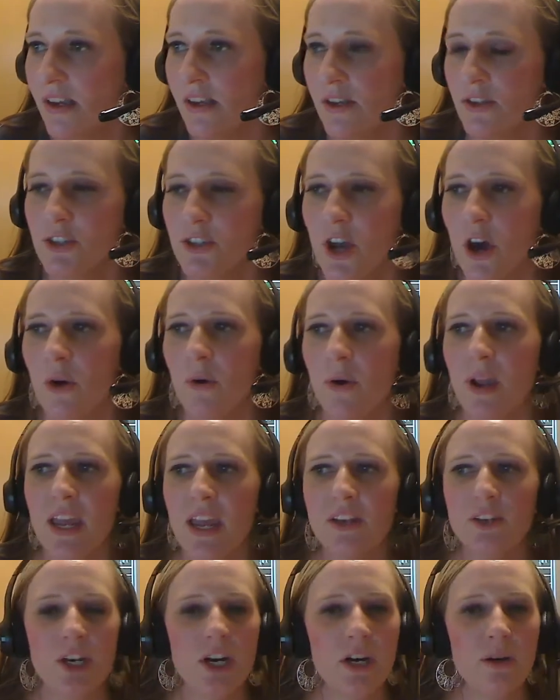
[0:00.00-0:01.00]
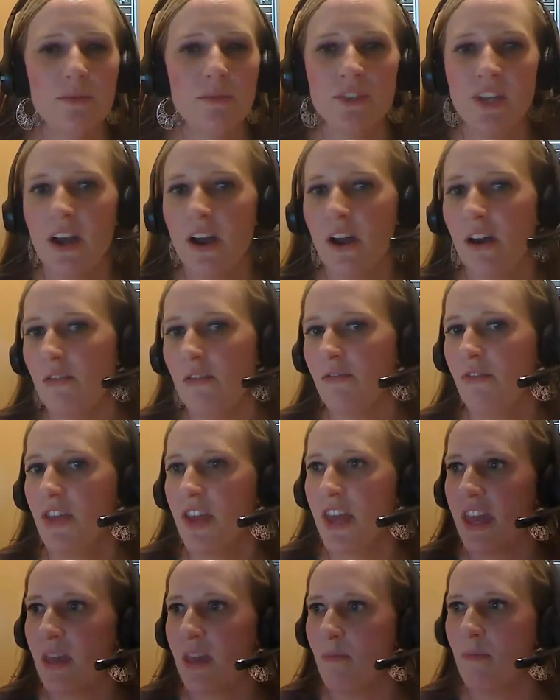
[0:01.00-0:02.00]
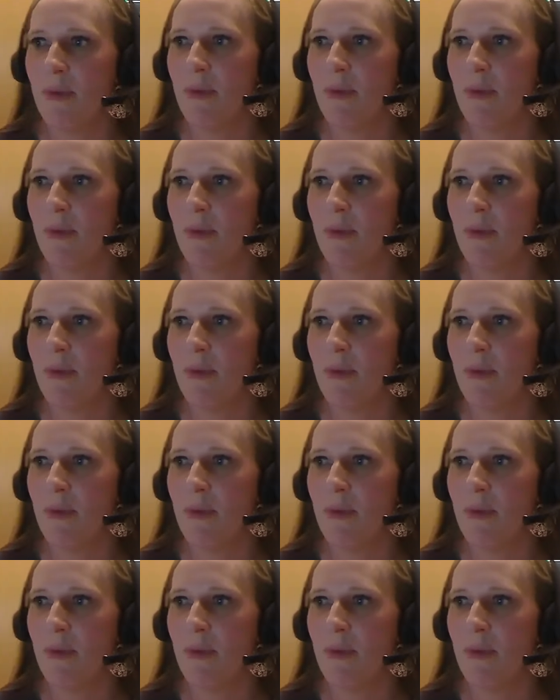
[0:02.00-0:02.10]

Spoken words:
So, in terms of the